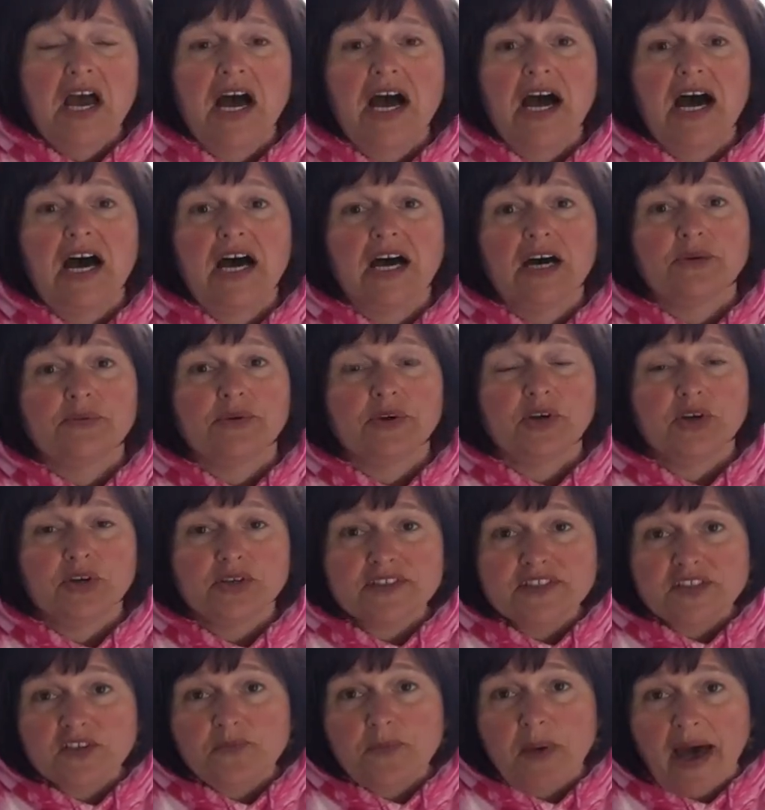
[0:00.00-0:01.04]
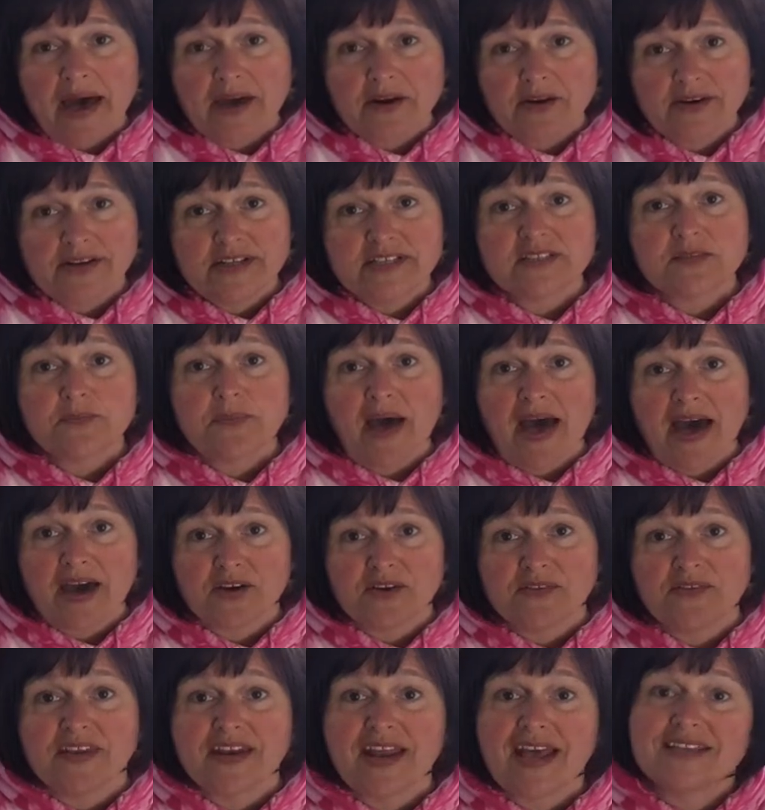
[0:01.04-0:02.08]
A recursive pattern is a
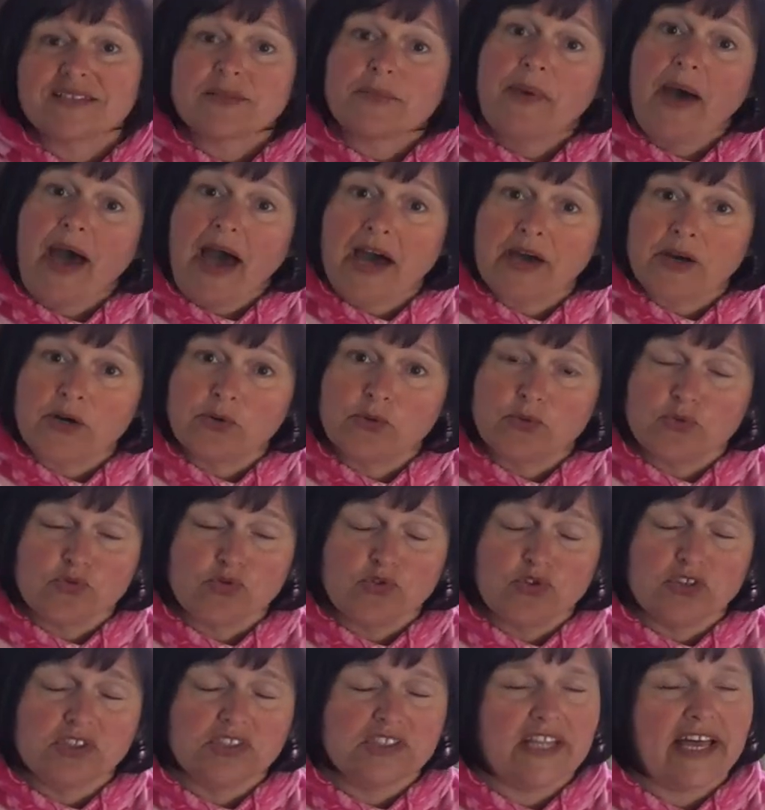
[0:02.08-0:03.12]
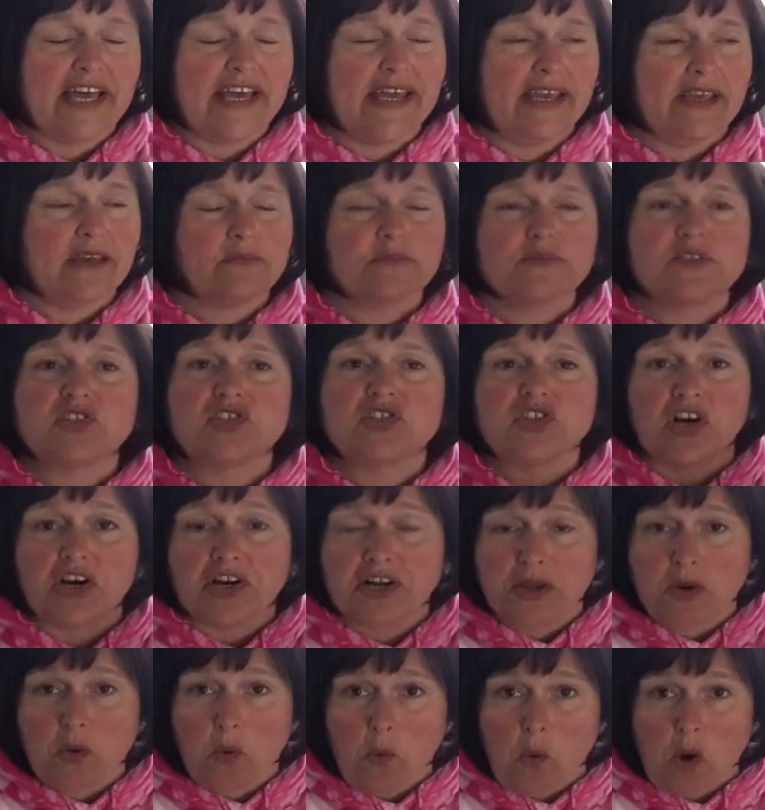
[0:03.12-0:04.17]
pattern that has a pattern rule like start
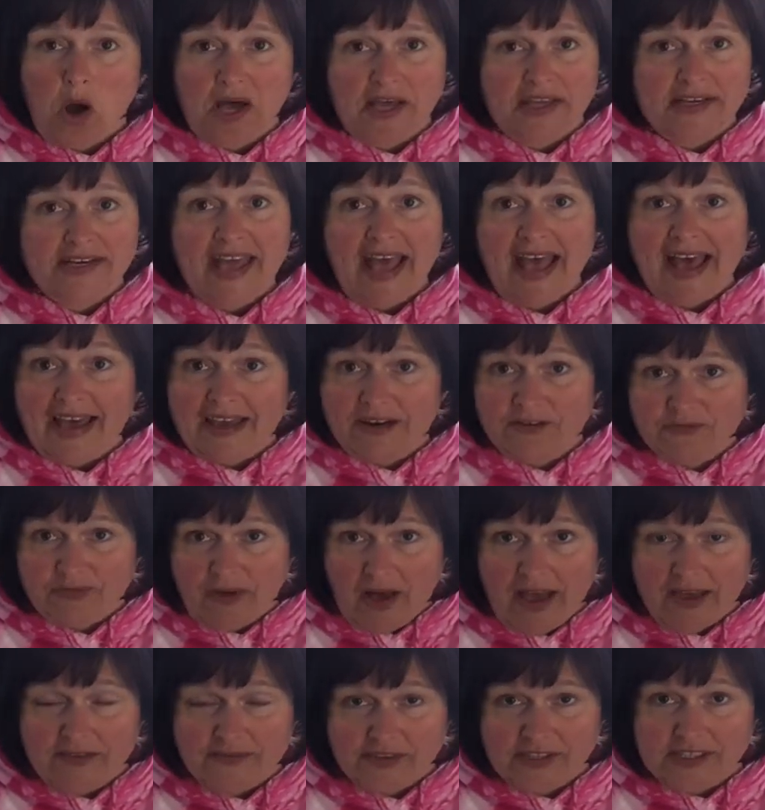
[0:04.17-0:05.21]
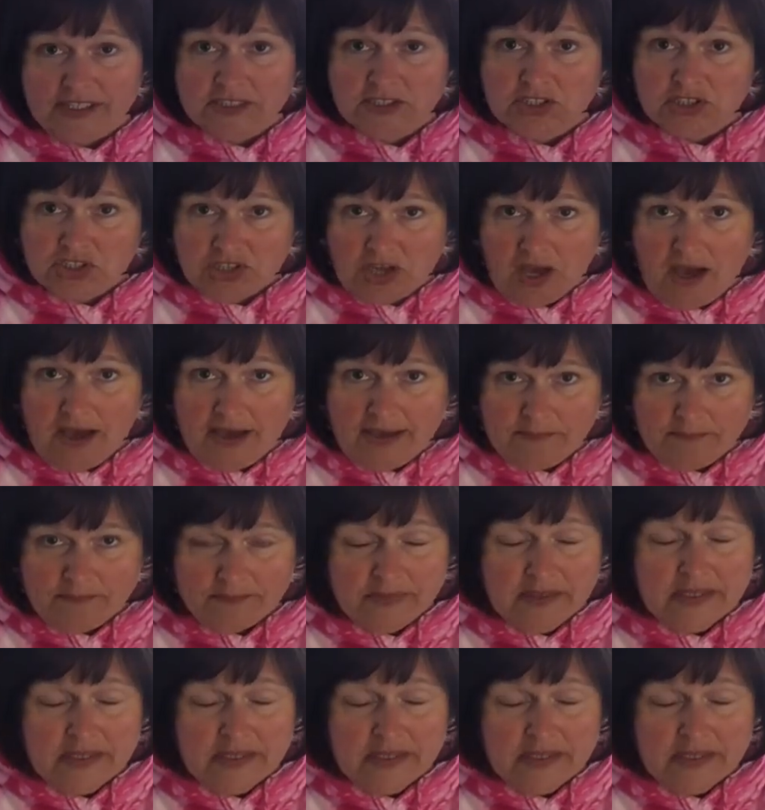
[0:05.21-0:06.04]
at 1, add 5 each time.